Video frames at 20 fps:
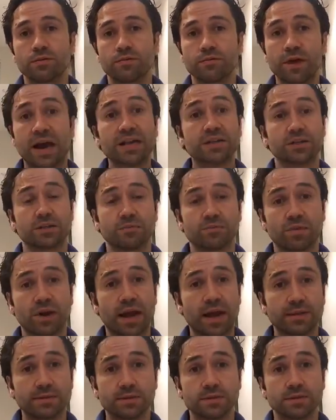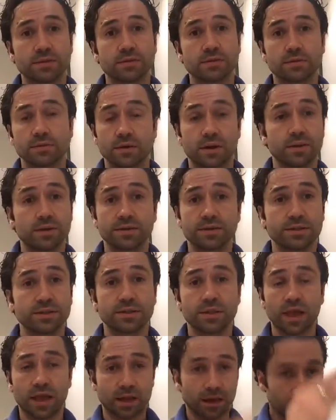fashion brands, and they're
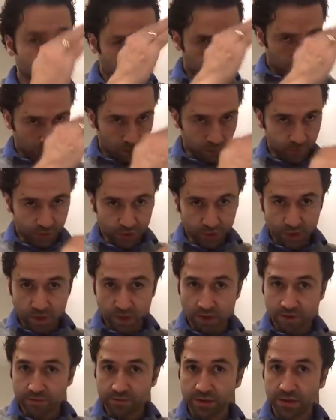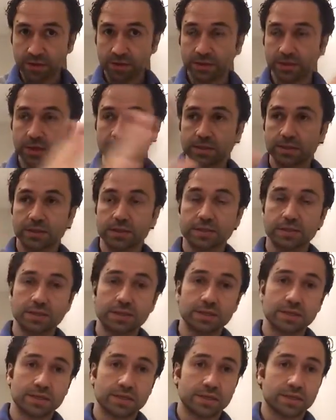just like observing dozens
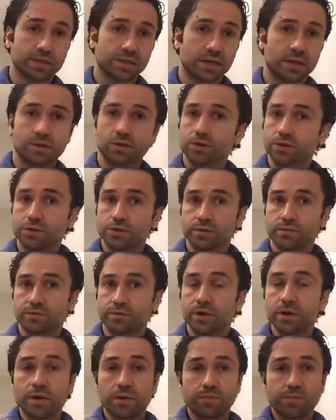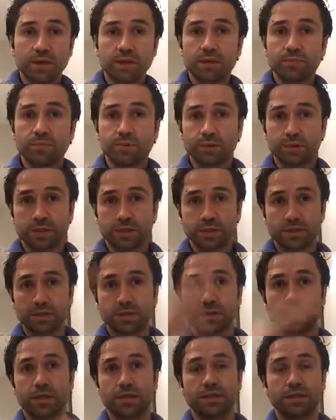and dozens, hundreds of people in a
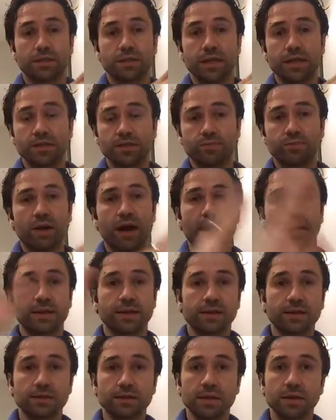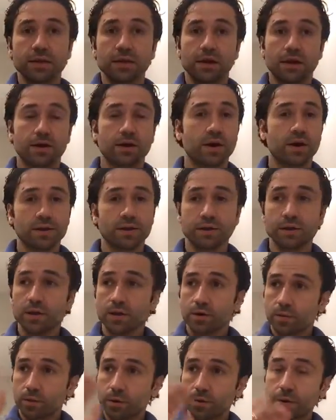certain age bracket and going,
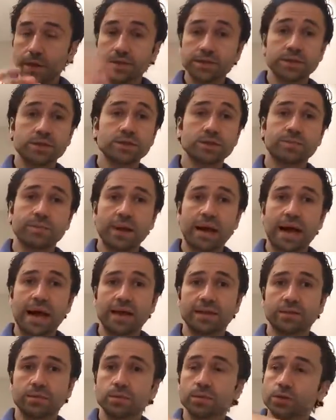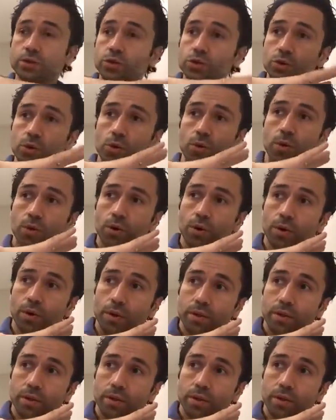we went to Japan, we saw